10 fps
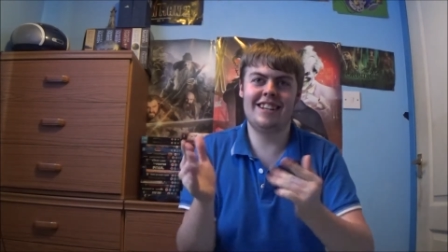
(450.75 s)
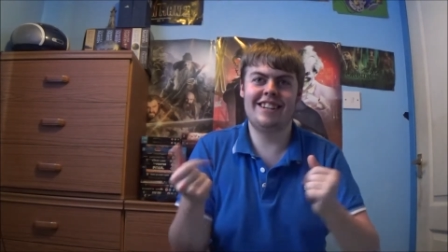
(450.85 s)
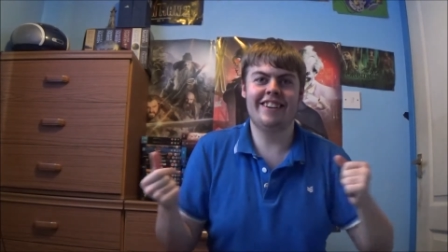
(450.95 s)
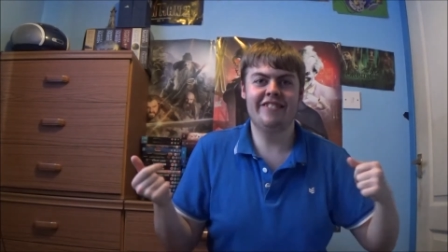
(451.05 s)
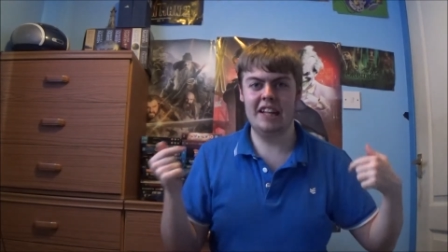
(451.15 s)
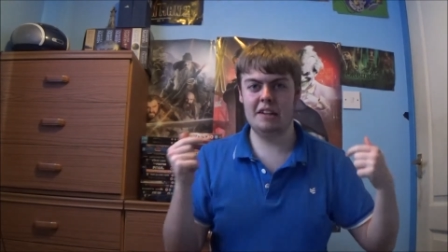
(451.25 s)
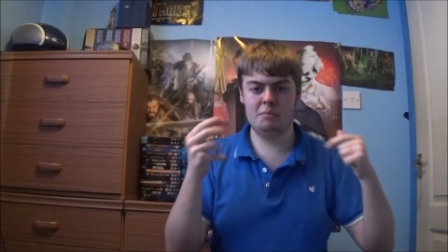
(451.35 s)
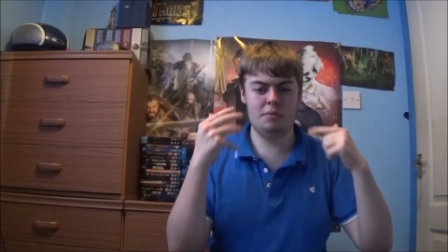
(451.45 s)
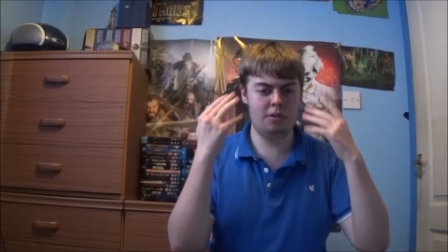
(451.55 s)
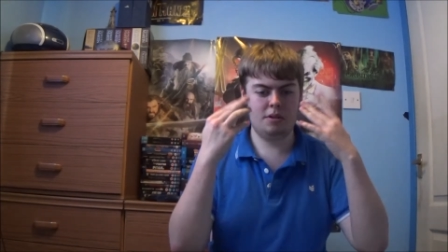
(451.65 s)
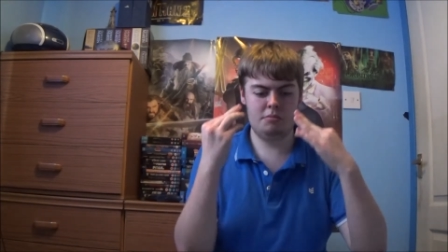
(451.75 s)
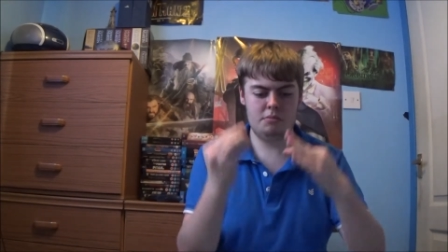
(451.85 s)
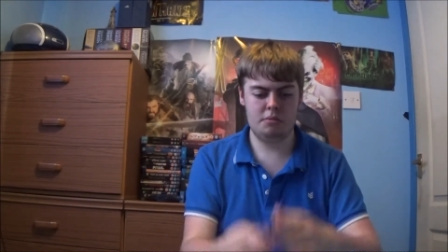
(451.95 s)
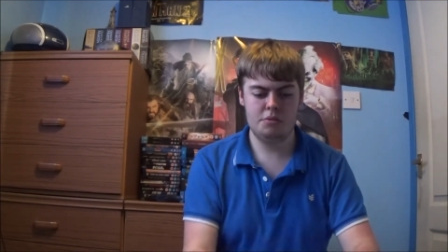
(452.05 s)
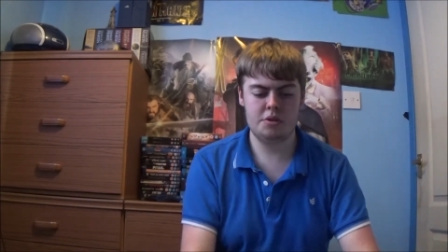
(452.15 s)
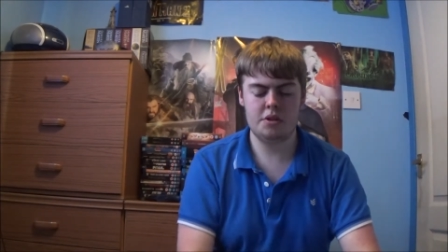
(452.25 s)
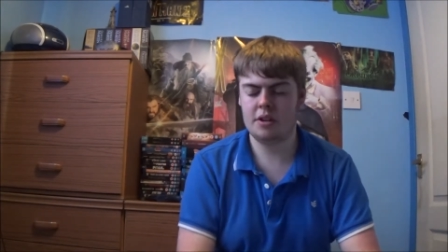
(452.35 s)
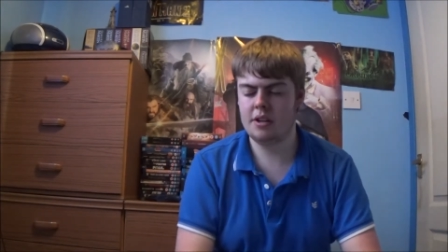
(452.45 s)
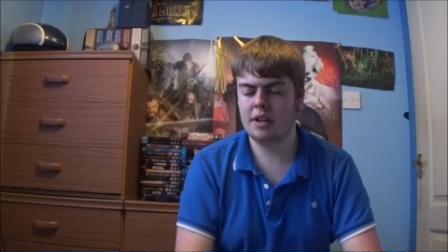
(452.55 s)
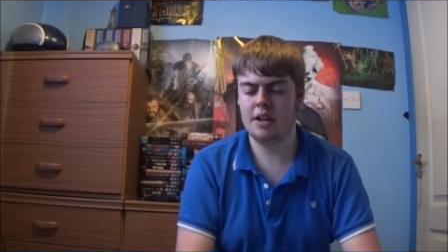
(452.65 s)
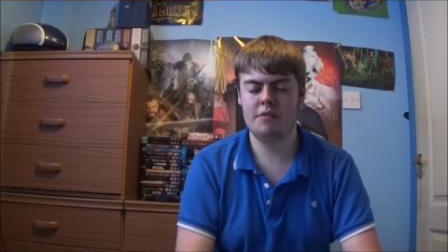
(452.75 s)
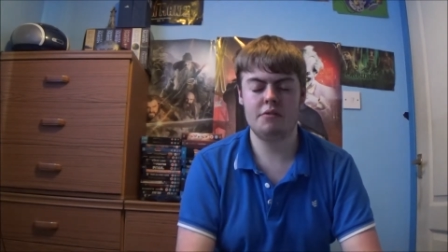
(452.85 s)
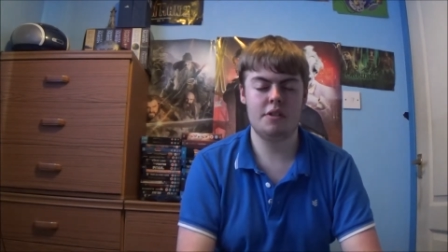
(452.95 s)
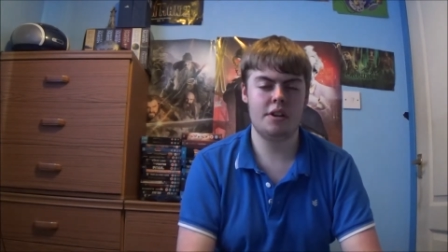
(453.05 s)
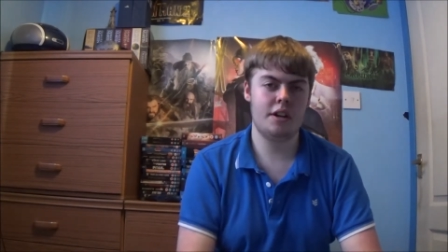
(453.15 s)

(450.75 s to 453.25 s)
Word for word: end. I'm, um, I'm, um, I'm so I have,